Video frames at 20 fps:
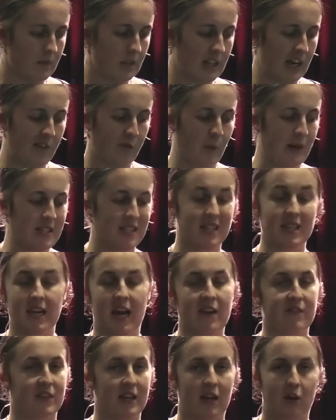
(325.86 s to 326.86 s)
If we didn't
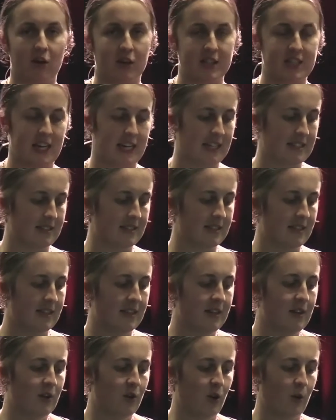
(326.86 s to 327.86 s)
have lockdown,
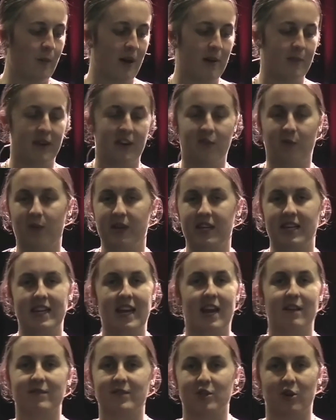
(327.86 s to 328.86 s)
or maybe if we
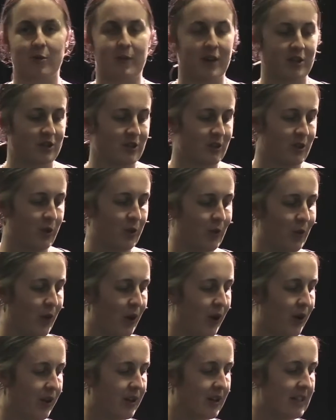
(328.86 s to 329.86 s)
didn't have so much
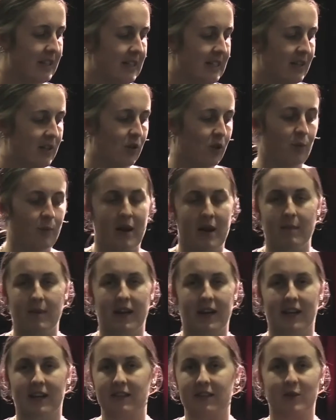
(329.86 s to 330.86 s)
schoolwork, or
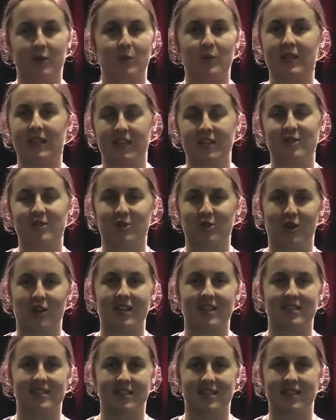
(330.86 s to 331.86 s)
maybe a little less
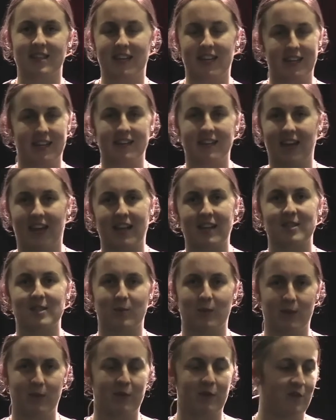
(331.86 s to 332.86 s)
stress, then that's
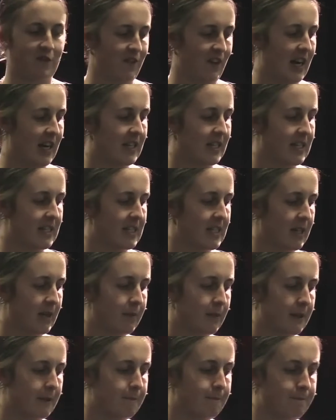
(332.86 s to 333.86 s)
when we'd find
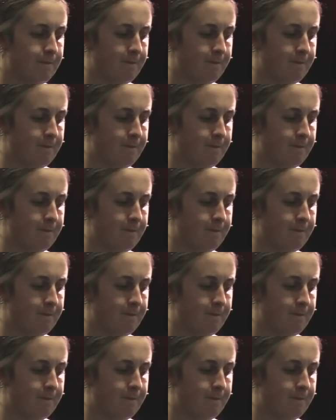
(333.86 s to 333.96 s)
contentment.